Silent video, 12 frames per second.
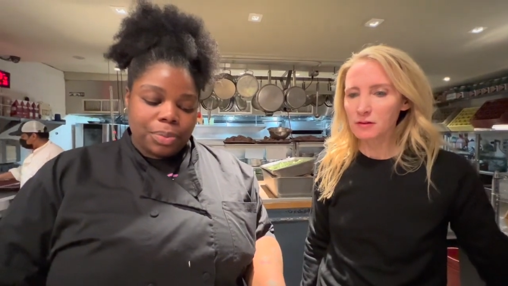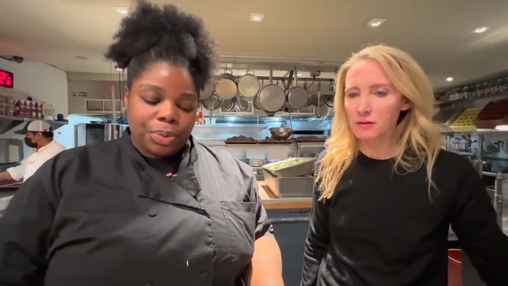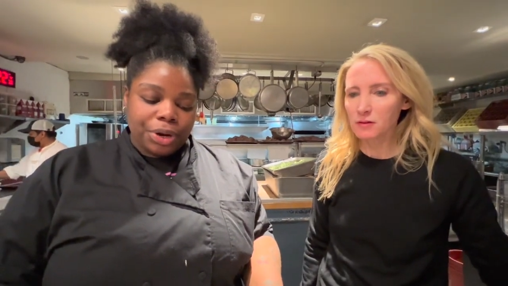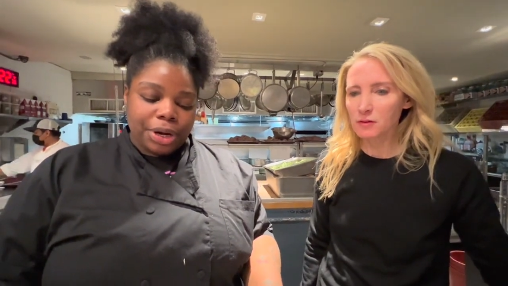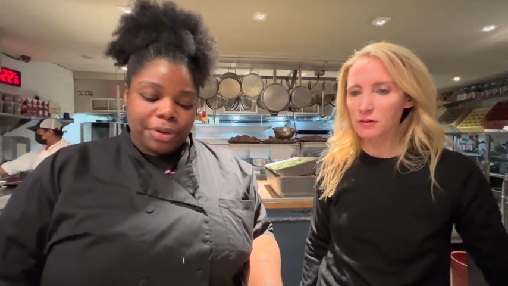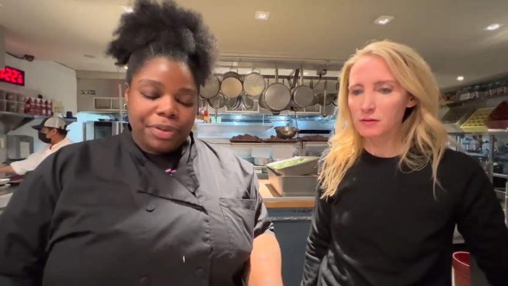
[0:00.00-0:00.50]
Speaker 1: we're
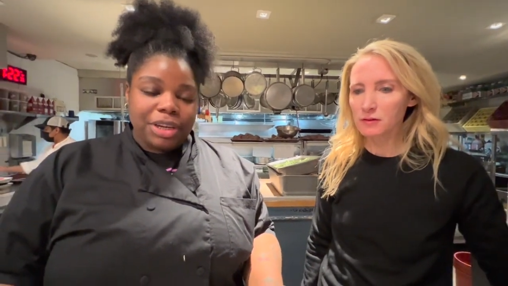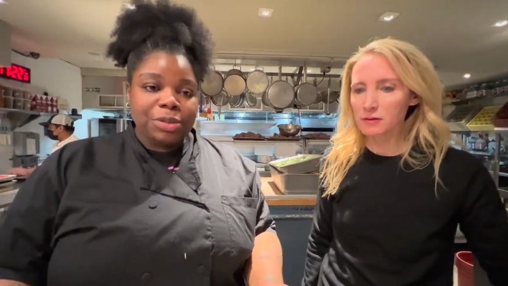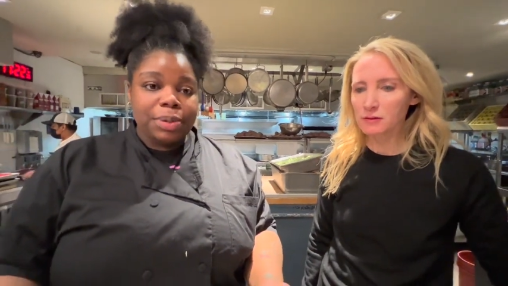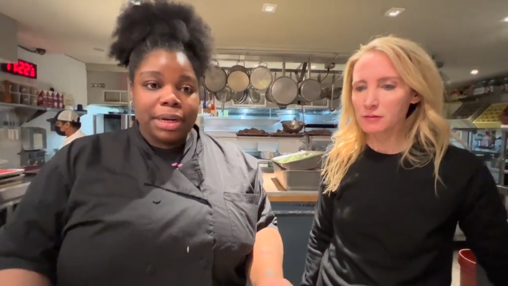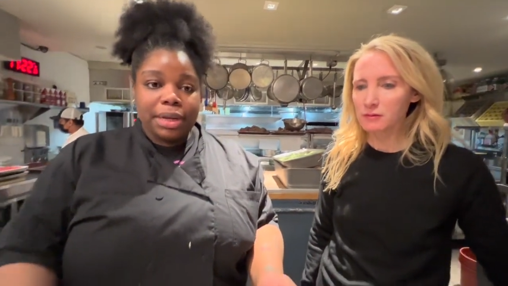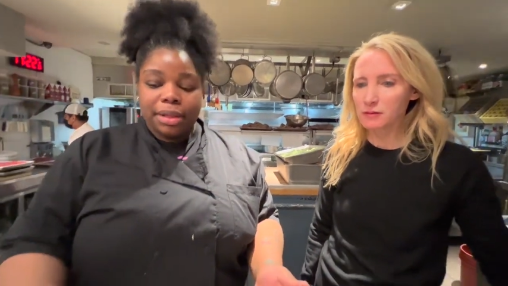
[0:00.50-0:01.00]
gonna finish
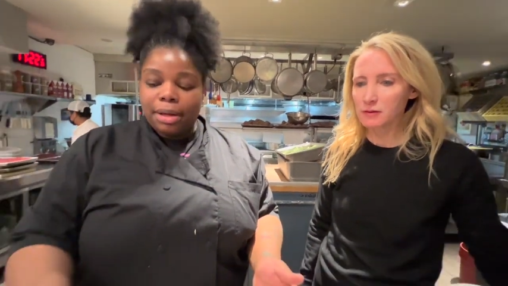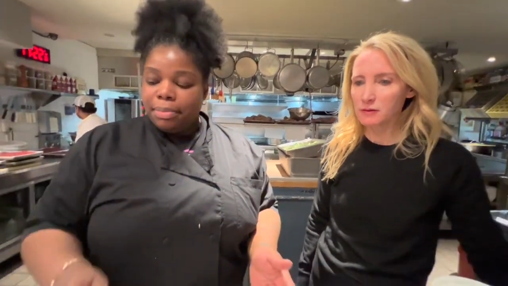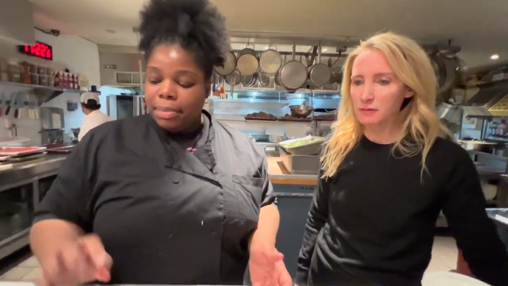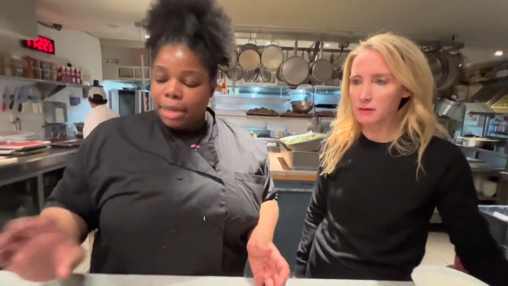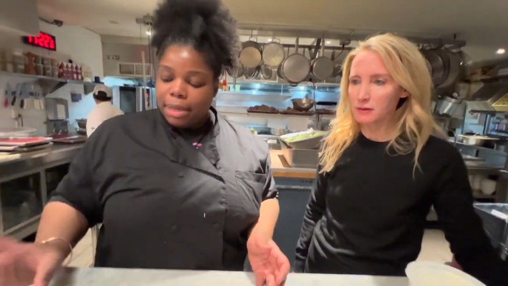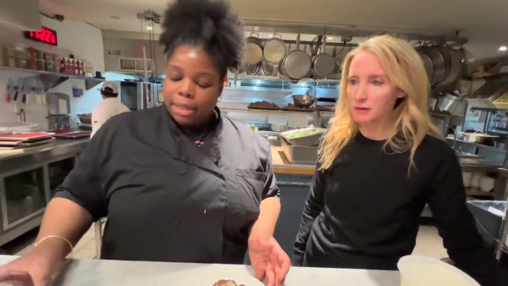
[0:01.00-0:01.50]
plating them.
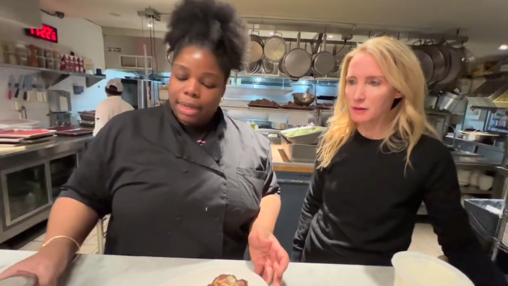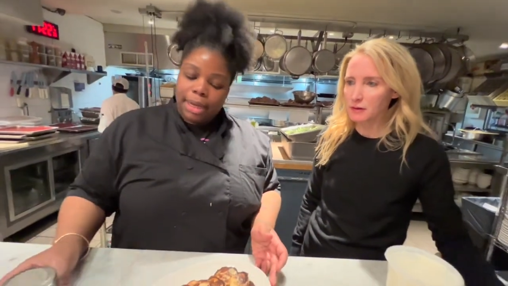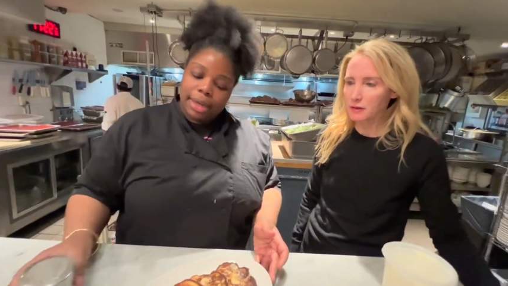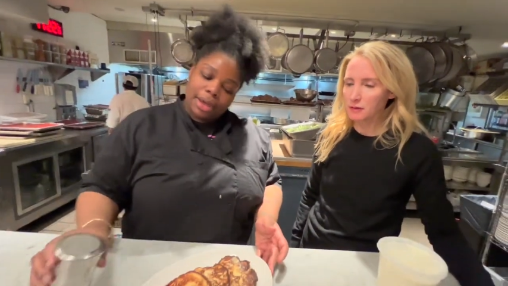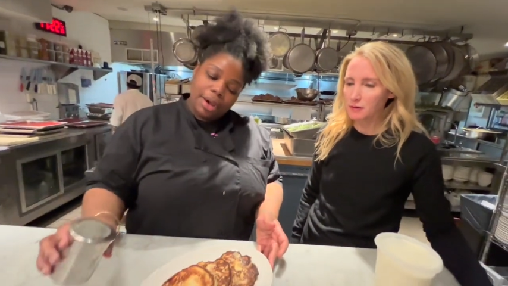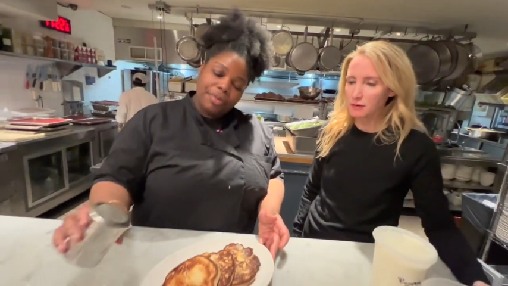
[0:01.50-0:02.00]
They
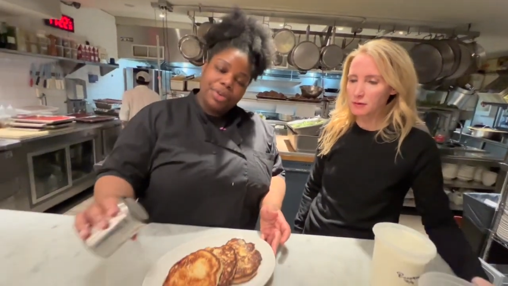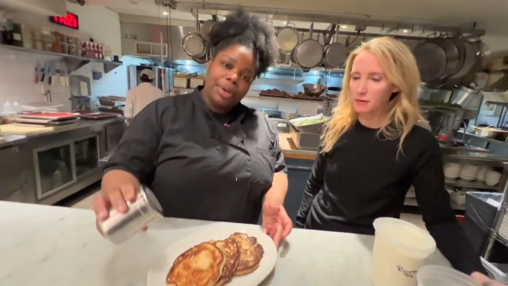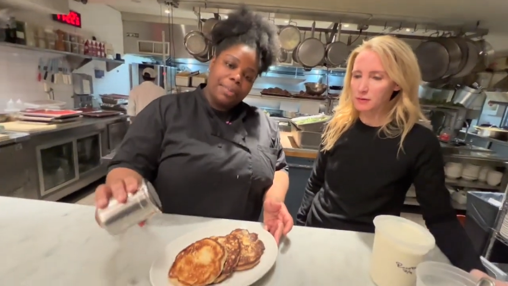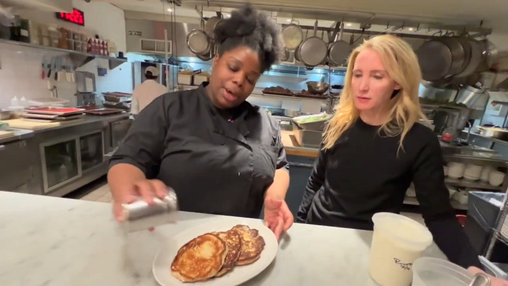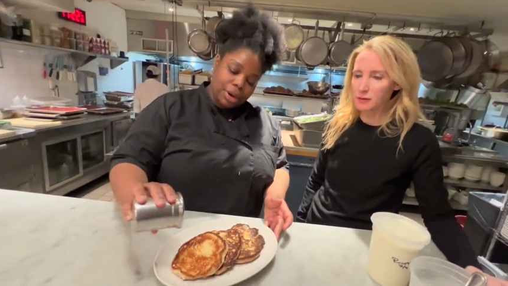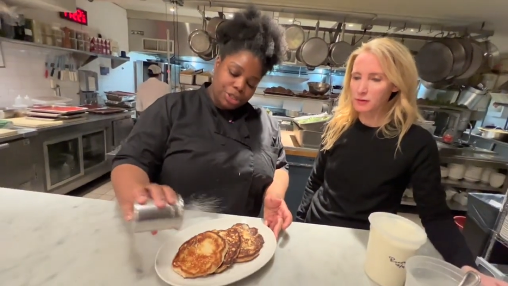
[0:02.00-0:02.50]
get covered in
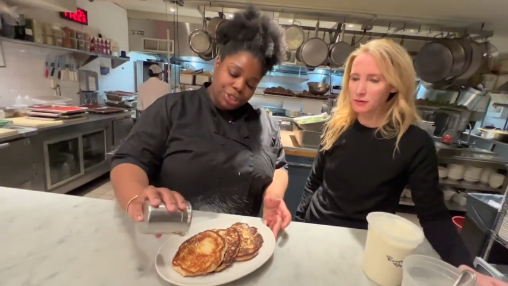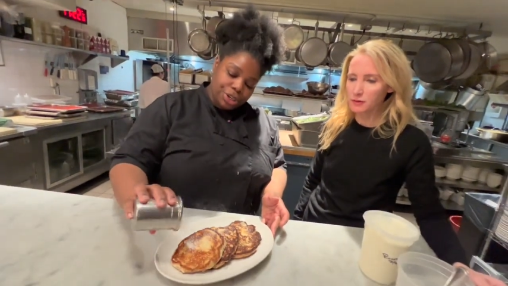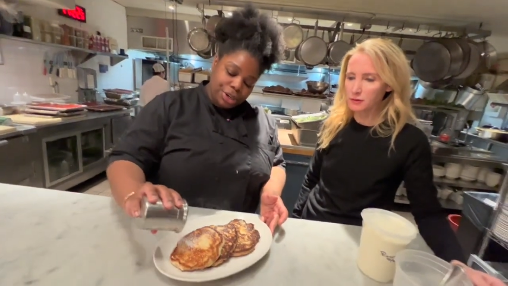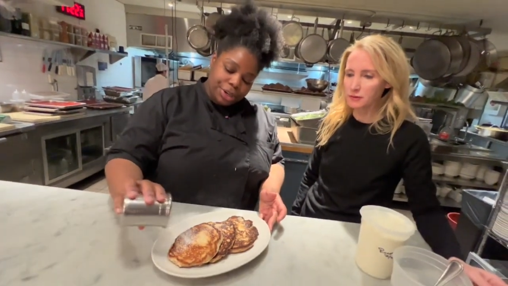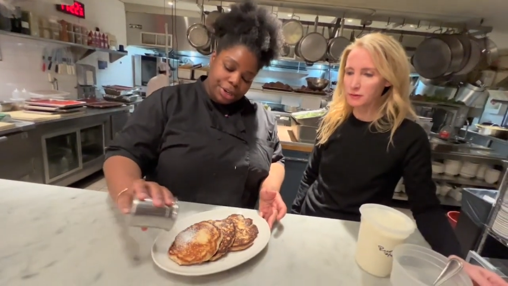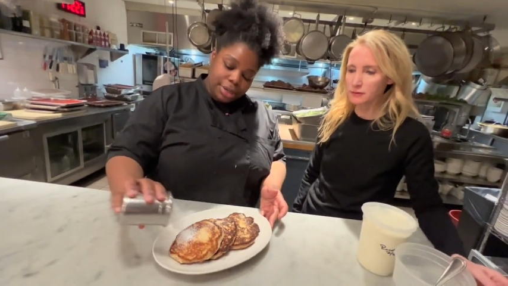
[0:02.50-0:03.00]
powdered
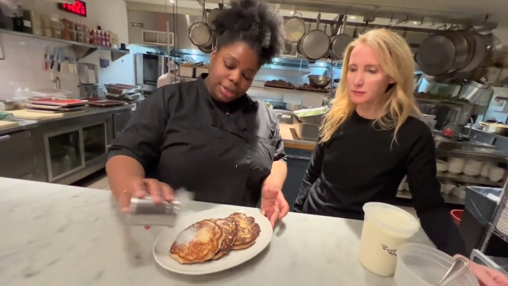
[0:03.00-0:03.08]
sugar.